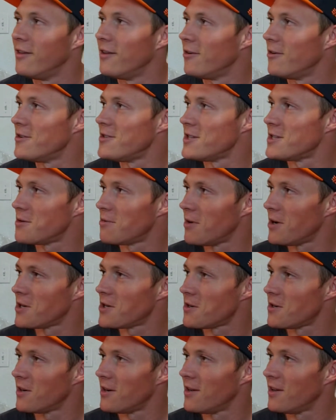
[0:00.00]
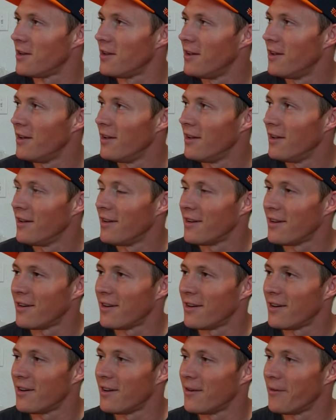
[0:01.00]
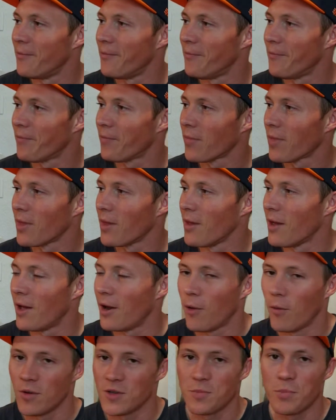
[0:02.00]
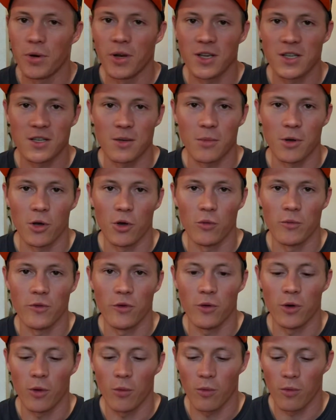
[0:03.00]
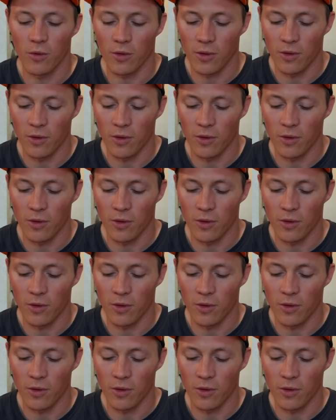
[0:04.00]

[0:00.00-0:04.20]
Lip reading: There was this restaurant I'd always bring some home to